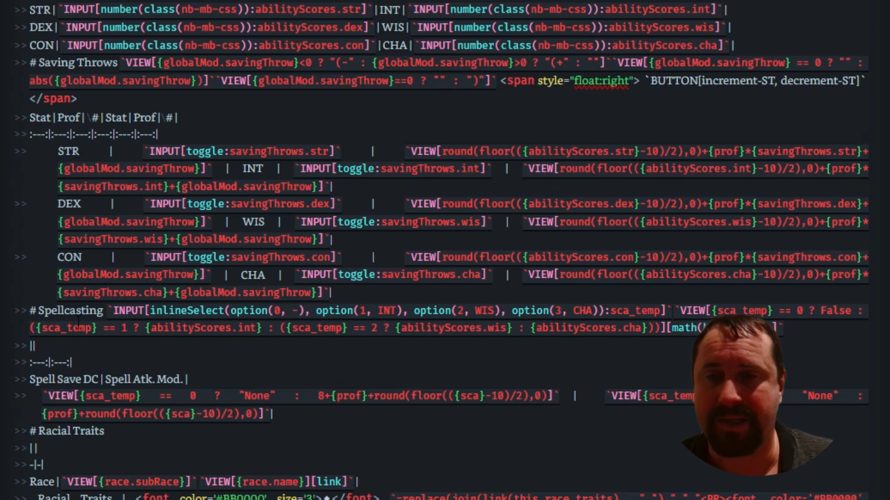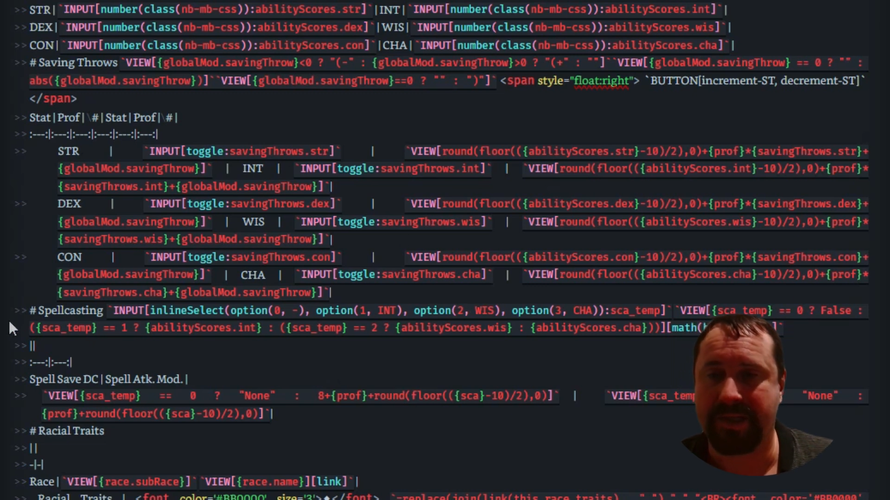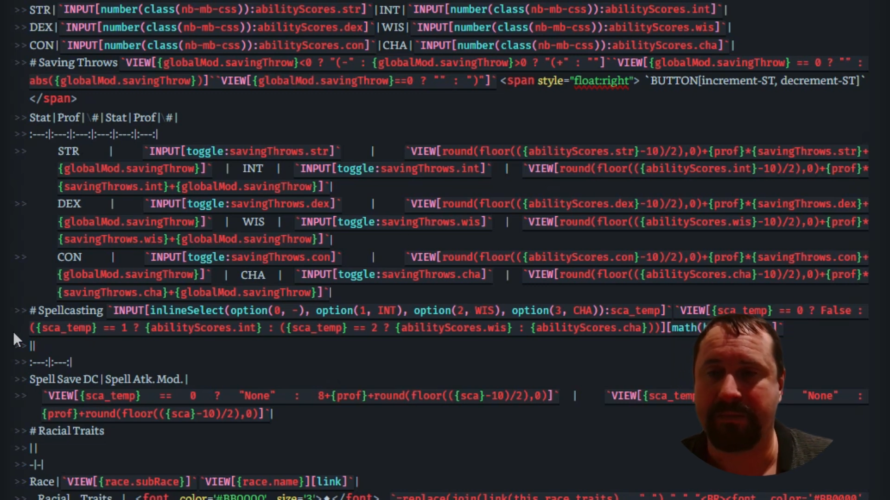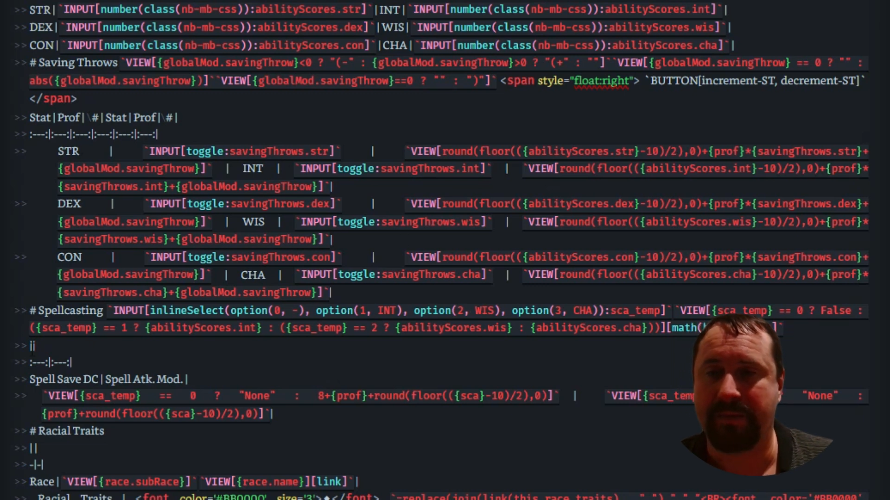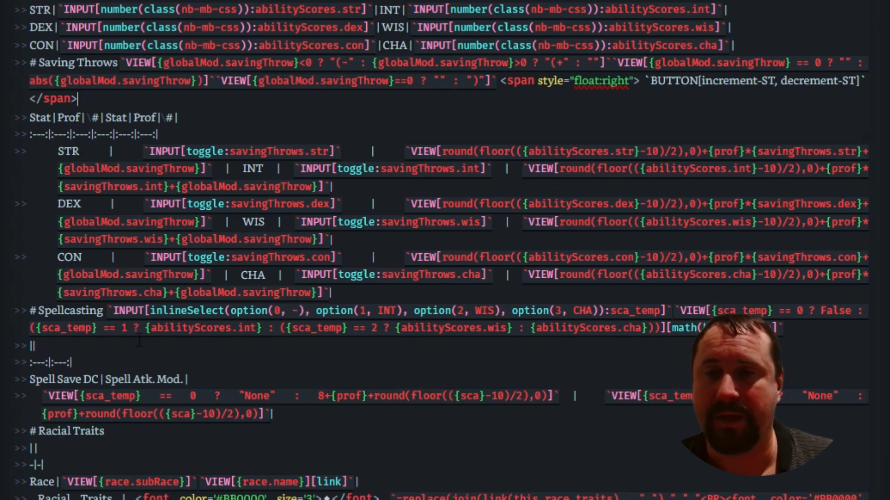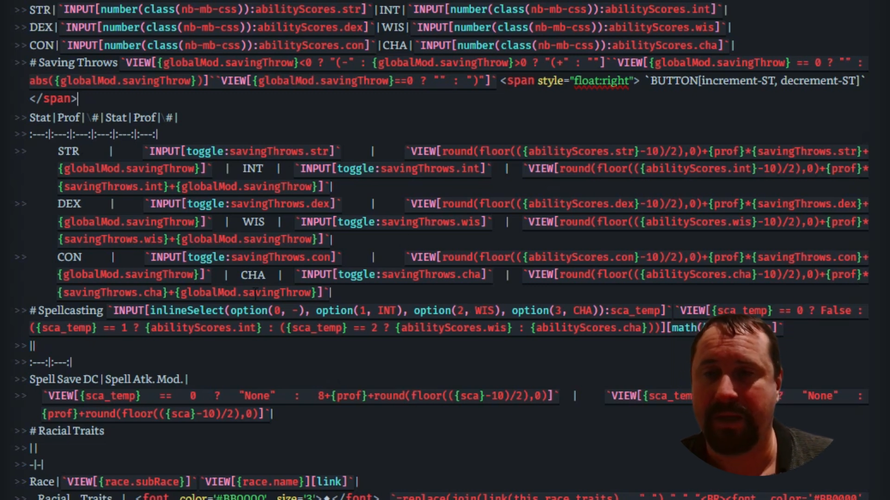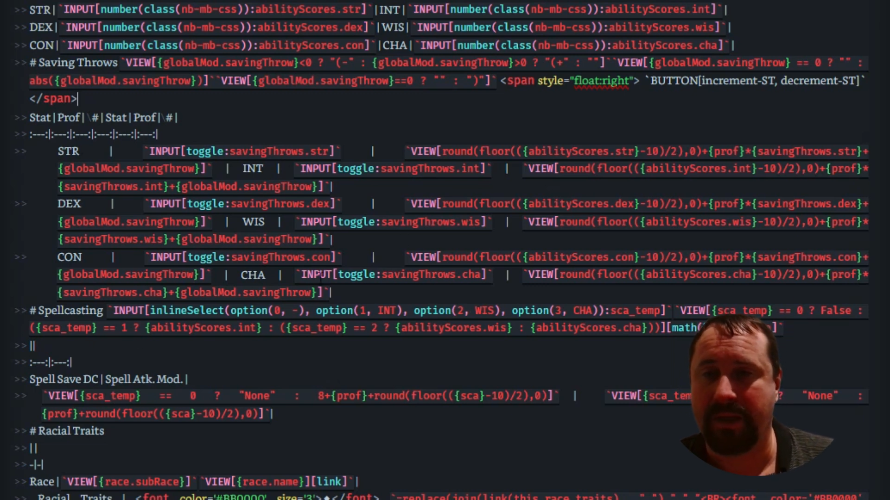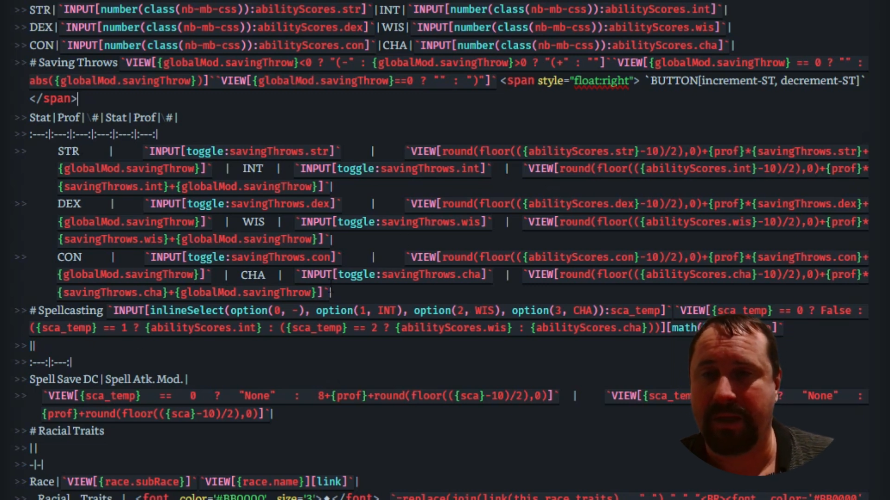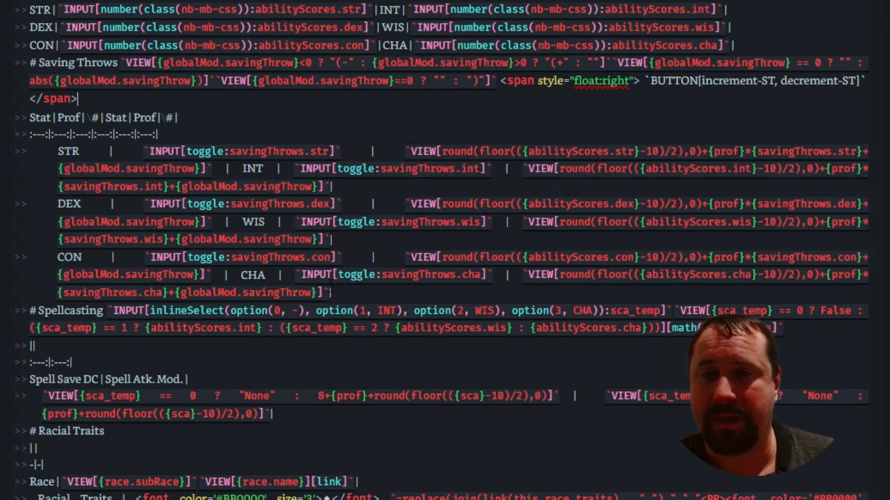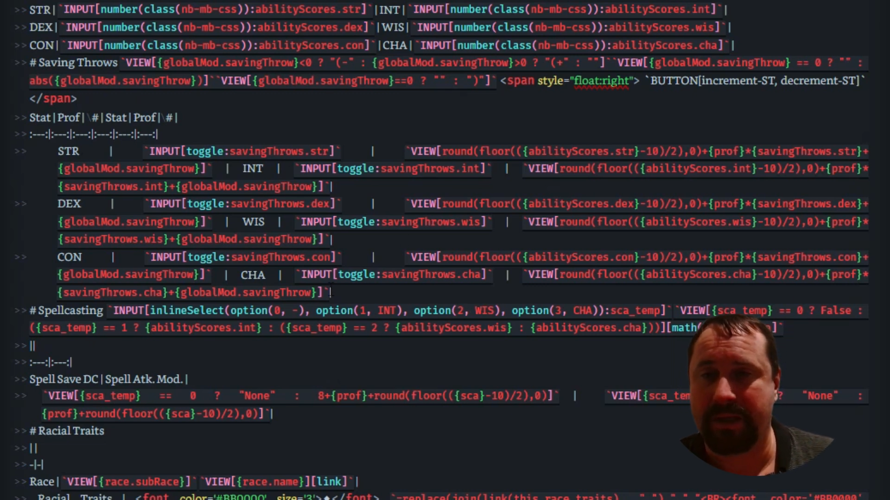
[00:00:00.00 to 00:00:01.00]
There's a
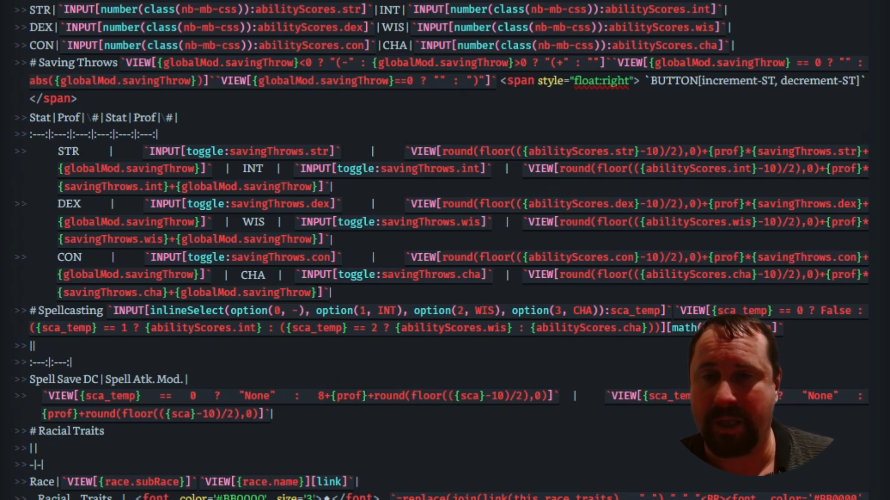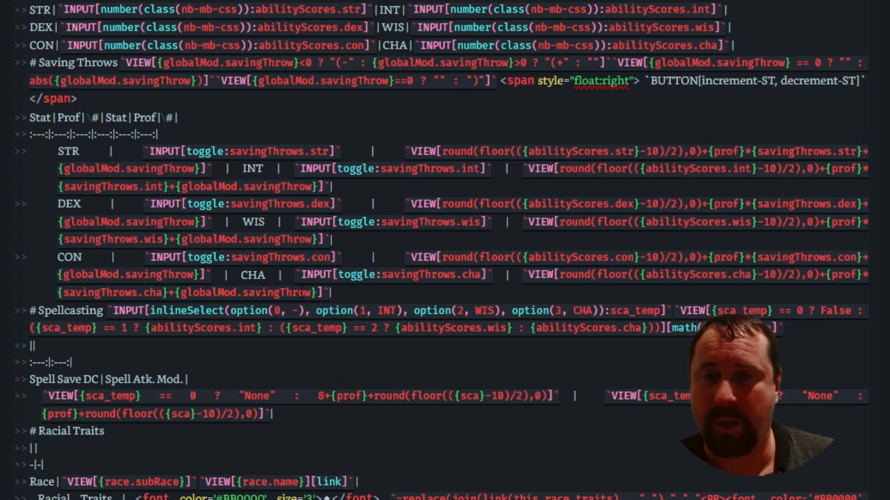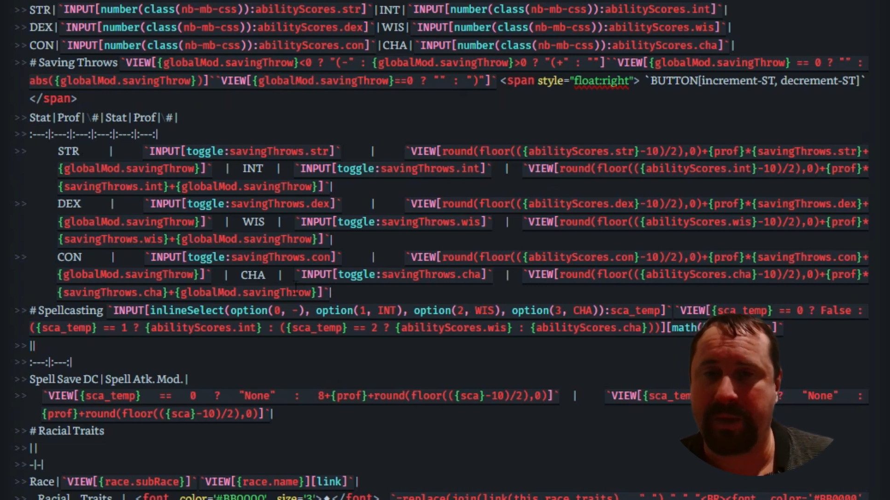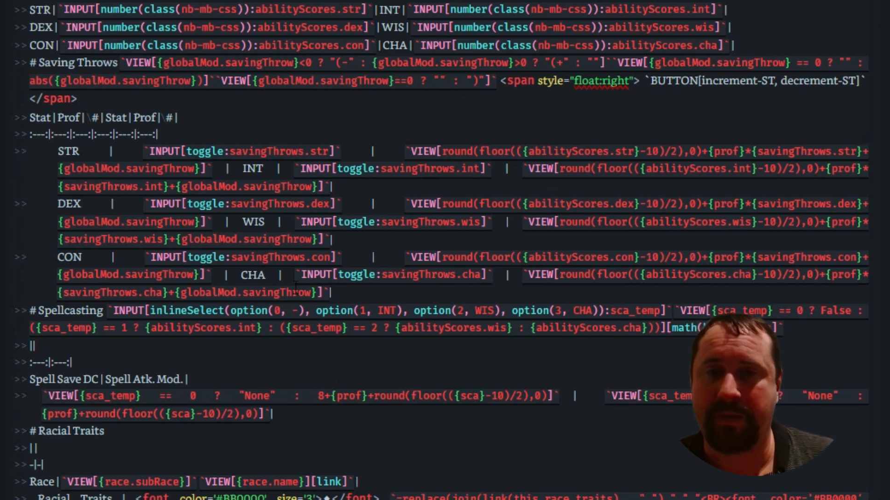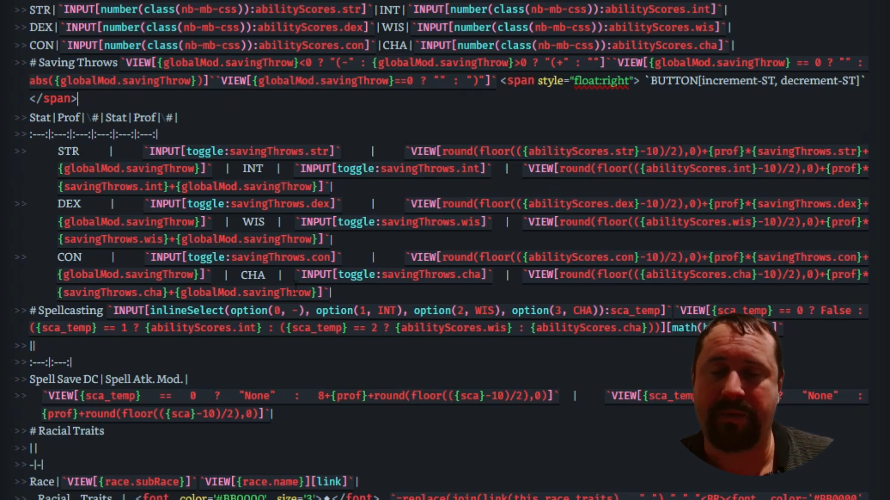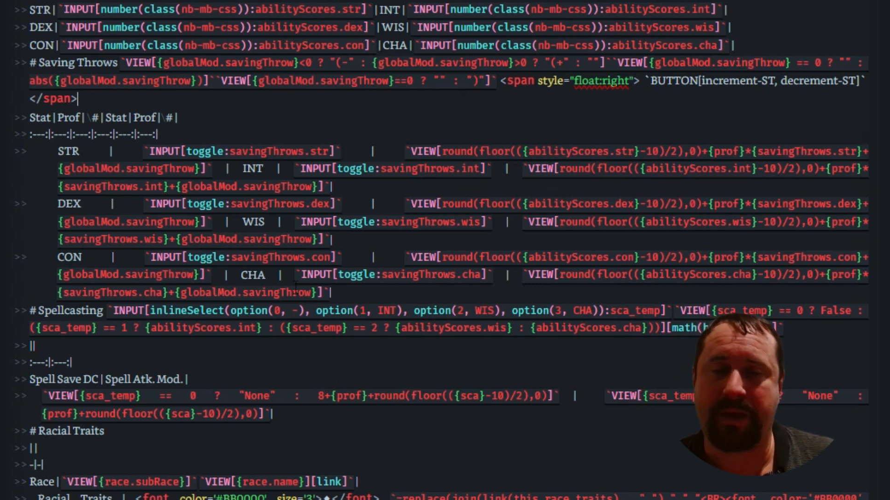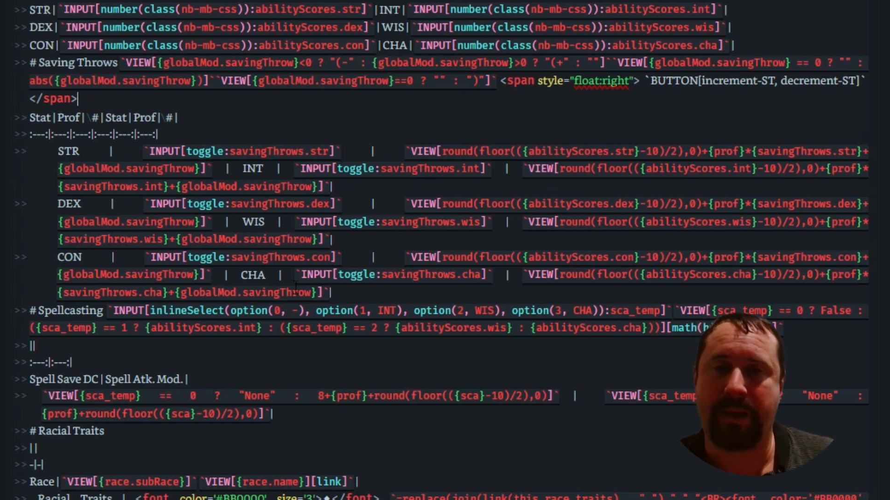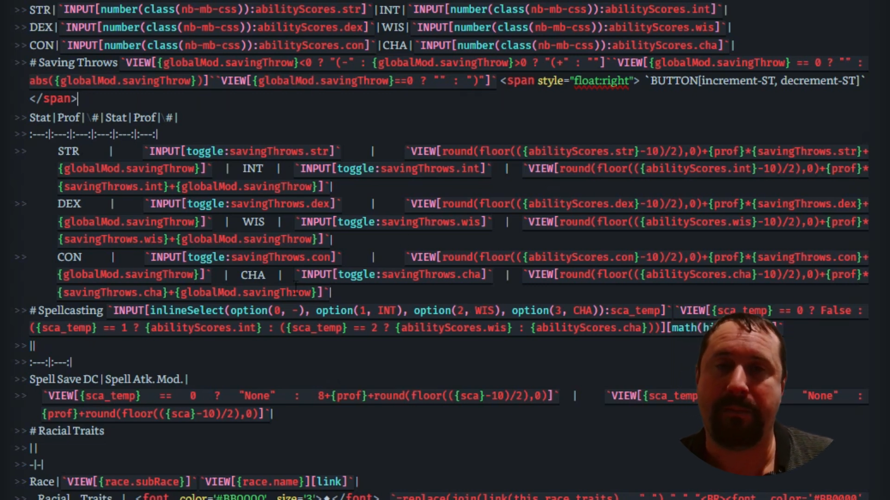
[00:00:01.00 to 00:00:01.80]
little bit of not